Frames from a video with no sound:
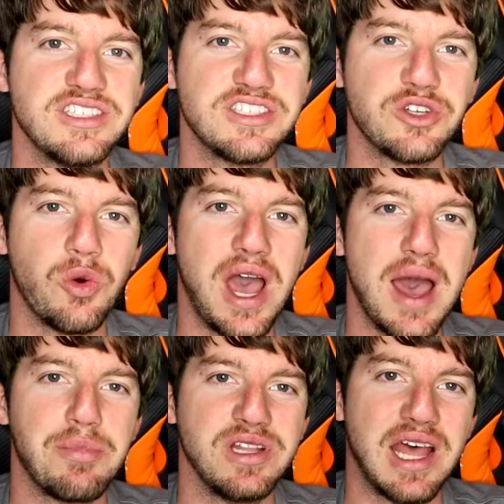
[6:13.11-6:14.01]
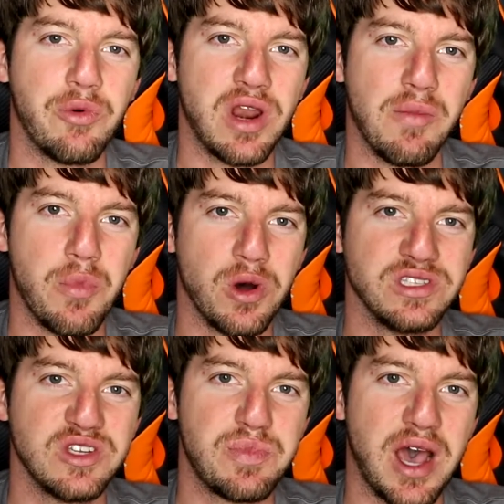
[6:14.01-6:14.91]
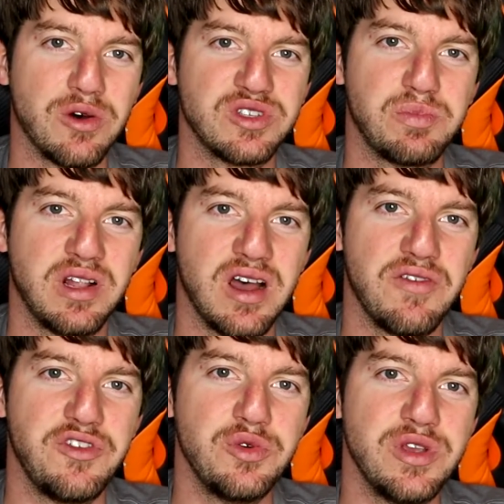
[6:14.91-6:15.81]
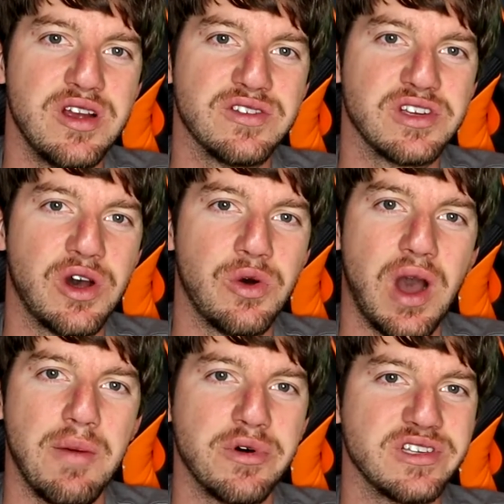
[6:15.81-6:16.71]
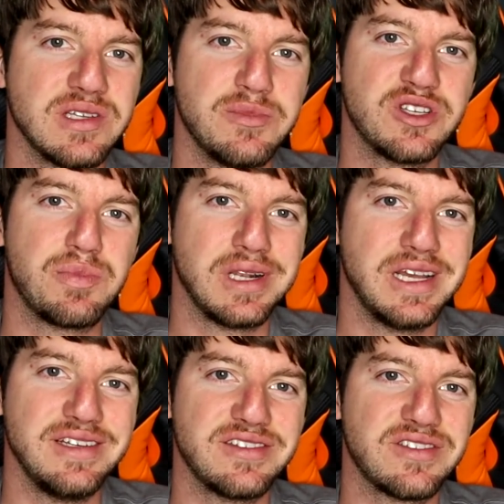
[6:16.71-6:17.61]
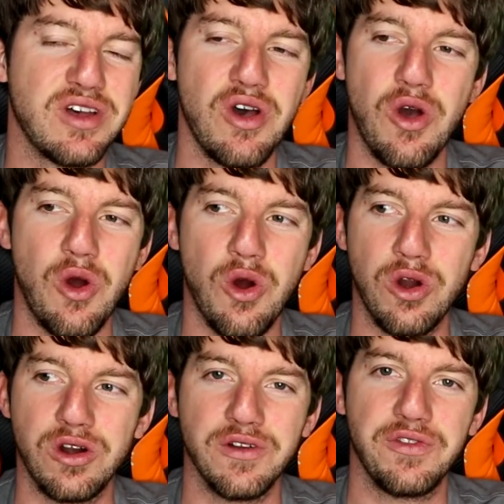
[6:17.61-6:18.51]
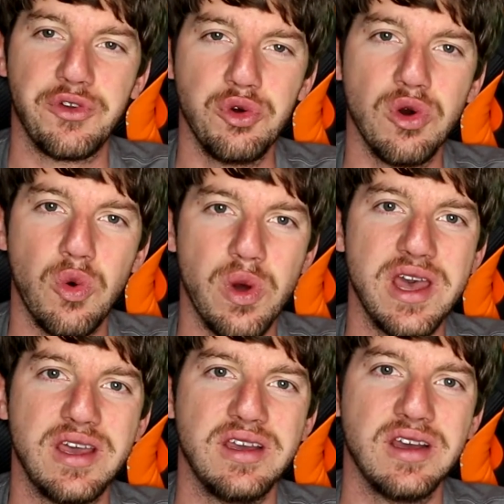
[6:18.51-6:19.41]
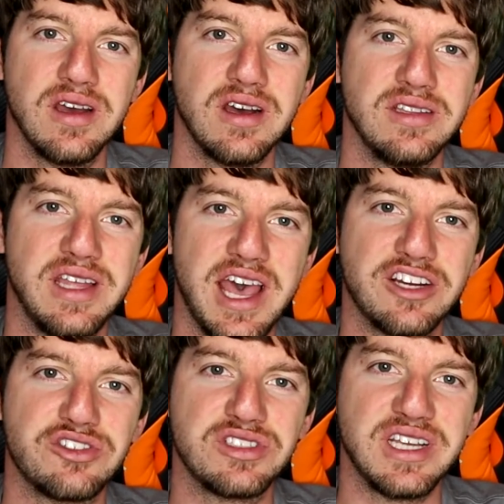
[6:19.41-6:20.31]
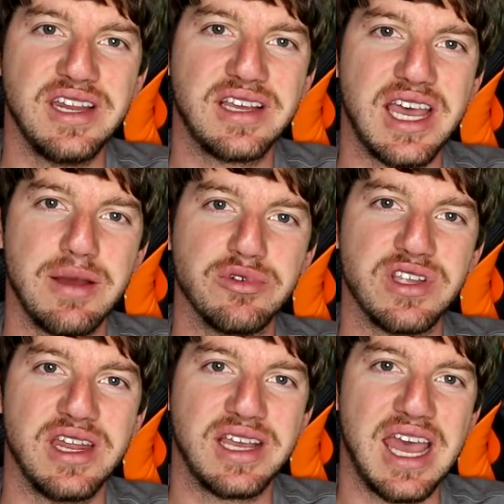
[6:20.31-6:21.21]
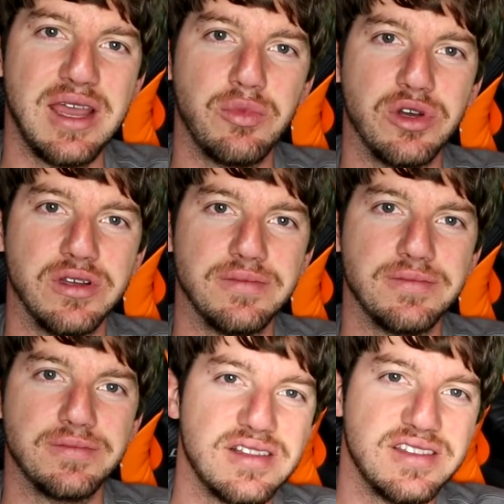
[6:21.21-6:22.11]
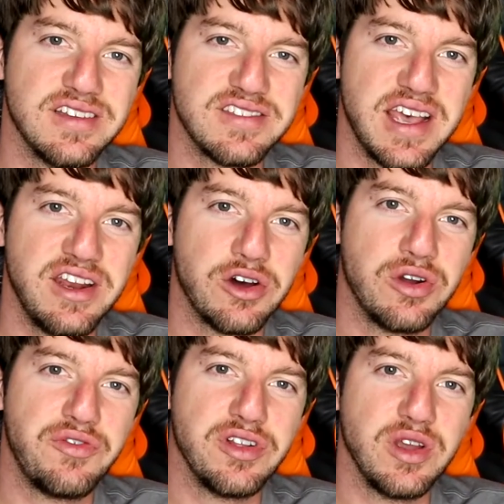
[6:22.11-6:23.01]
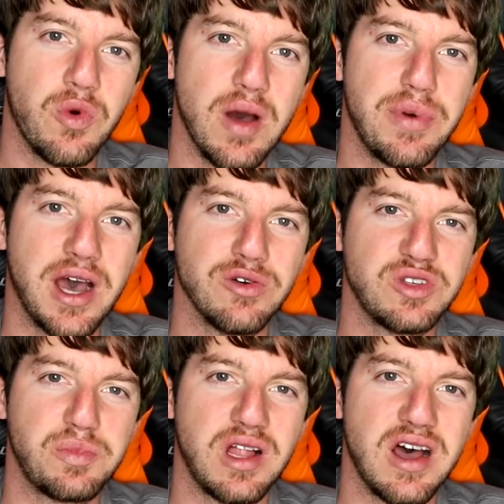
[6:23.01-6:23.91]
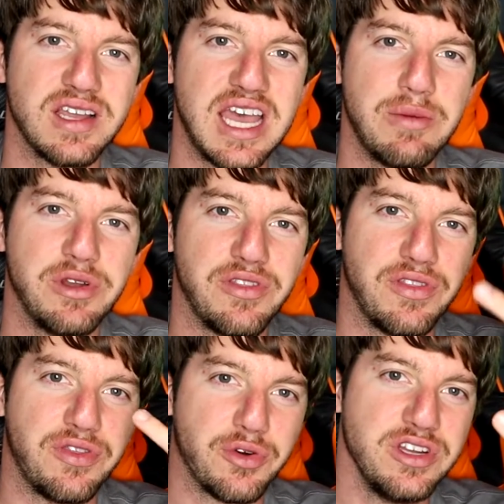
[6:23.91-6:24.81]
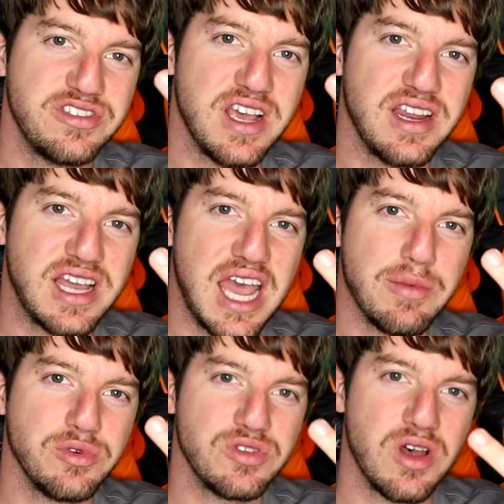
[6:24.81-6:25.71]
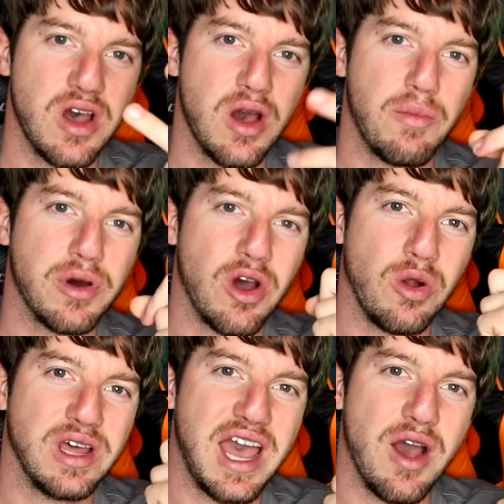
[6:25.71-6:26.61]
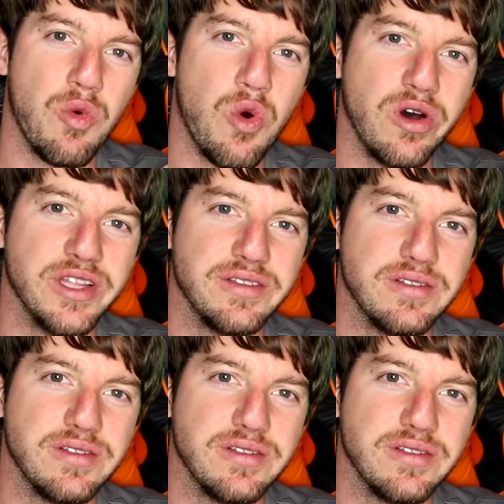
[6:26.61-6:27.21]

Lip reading: just so happened that when I bought this power supply a few years ago, I must have misplaced or threw away the extra SATA cables that it came with. This 850 watt power supply came with 3 SATA cables, but I only had 1.